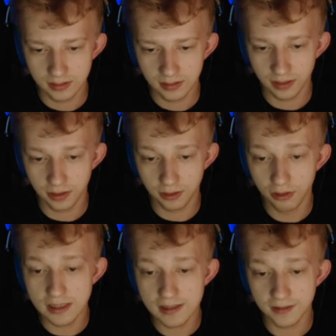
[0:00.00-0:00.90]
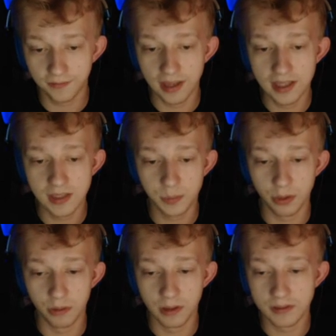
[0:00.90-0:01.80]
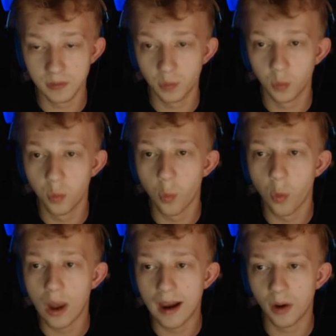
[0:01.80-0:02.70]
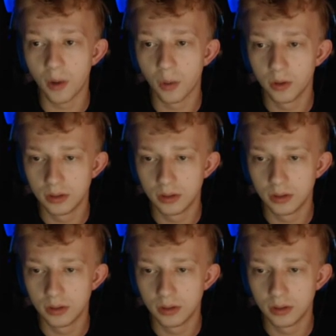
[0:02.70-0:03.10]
30 defense bonus. Wow.